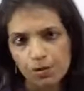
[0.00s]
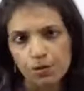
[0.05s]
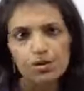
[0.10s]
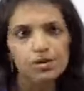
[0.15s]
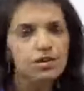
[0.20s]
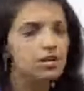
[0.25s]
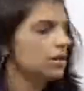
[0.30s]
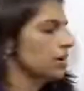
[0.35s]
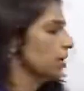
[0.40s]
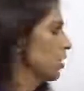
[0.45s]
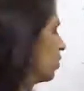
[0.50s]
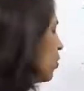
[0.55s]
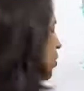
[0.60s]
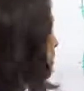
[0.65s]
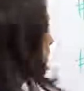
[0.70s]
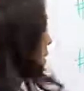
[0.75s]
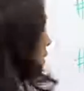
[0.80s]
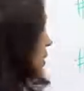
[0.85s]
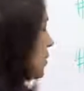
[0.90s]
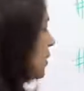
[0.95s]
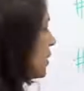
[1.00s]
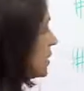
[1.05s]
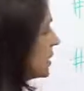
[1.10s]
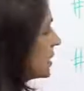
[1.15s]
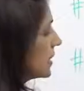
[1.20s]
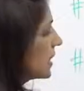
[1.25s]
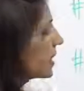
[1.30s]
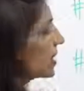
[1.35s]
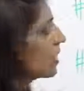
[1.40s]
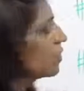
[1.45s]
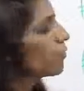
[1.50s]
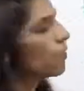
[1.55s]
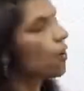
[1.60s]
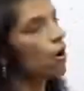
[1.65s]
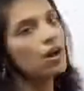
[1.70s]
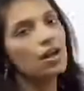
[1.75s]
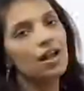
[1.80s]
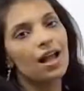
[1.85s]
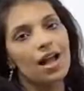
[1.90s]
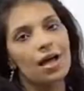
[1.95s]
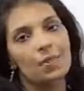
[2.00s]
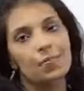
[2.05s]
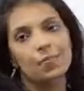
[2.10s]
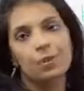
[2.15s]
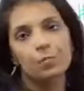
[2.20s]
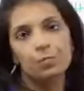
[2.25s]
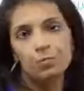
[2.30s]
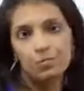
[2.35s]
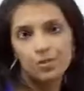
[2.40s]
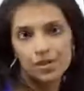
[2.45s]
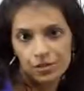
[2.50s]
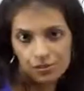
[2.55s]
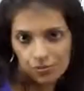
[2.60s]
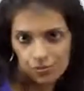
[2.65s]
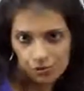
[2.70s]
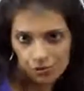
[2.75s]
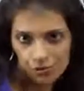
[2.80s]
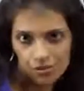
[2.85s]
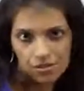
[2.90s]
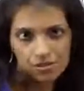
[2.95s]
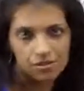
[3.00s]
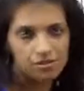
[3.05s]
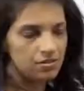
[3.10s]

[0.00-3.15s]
bored? Okay, let's take a walk at the beach,